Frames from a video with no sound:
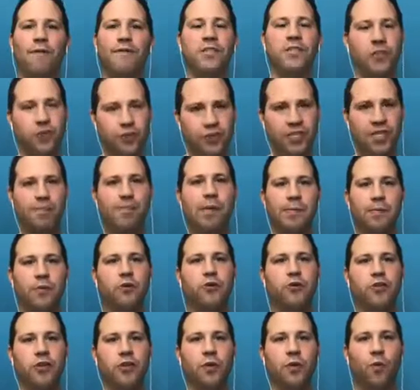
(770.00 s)
do you see people?
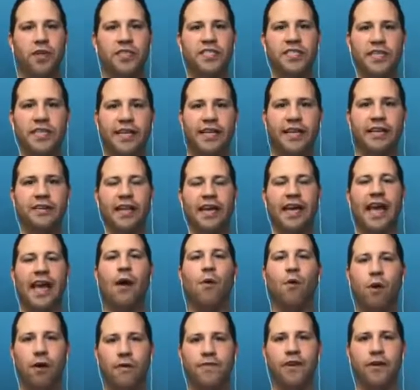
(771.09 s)
Usually once a year. Like,
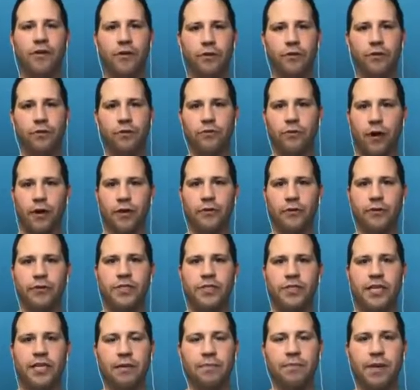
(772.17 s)
how often are you
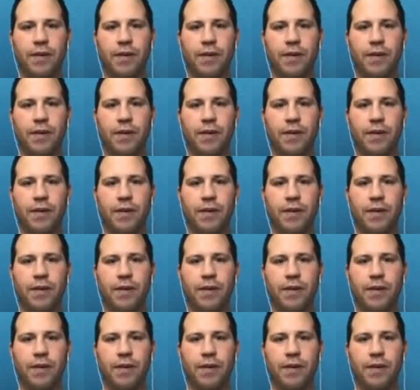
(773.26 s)
seeing people?